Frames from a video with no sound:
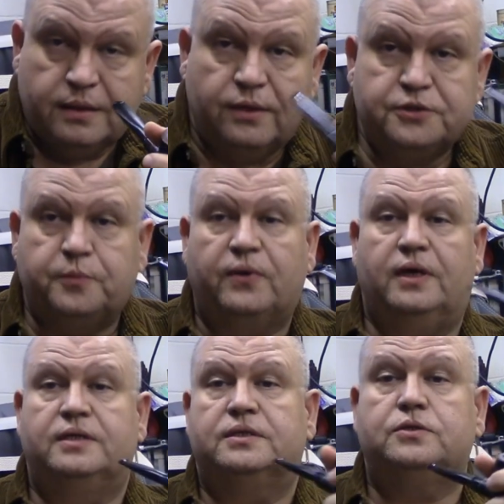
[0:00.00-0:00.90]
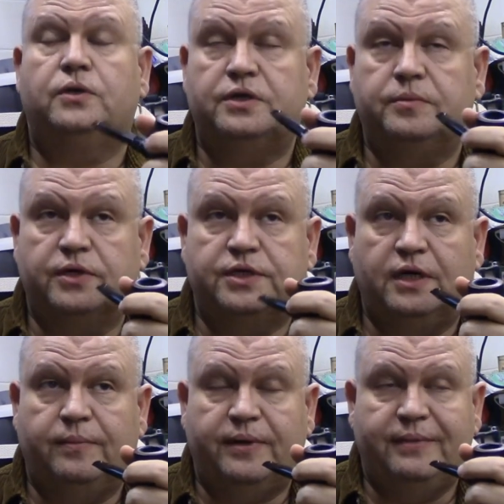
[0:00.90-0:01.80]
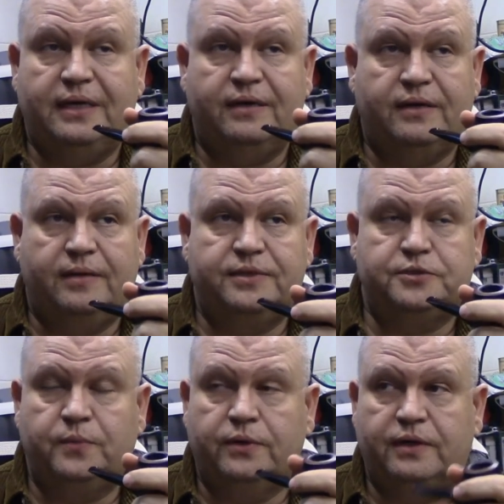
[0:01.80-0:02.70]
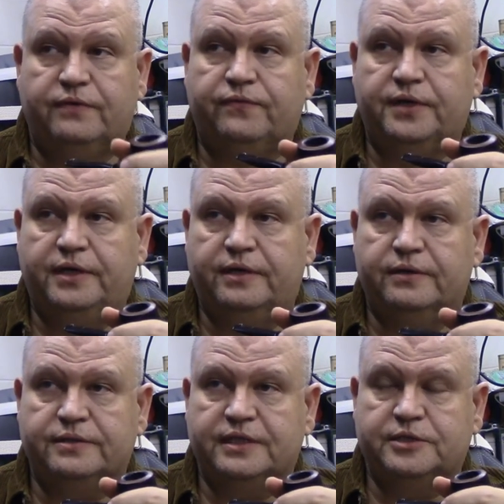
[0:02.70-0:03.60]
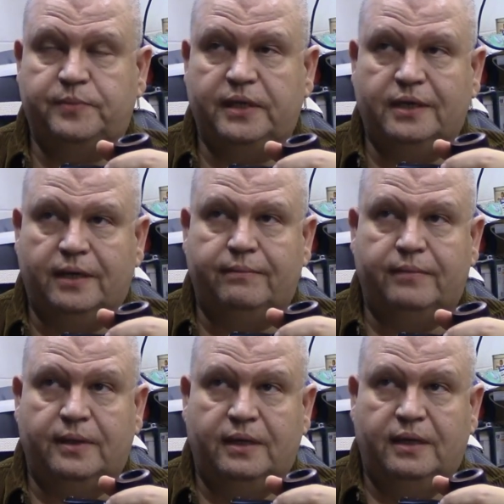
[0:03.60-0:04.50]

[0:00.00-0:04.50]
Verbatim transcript: no surprise, it's Haunted Bookshop. I mean, I, have been smoking it for years. It's become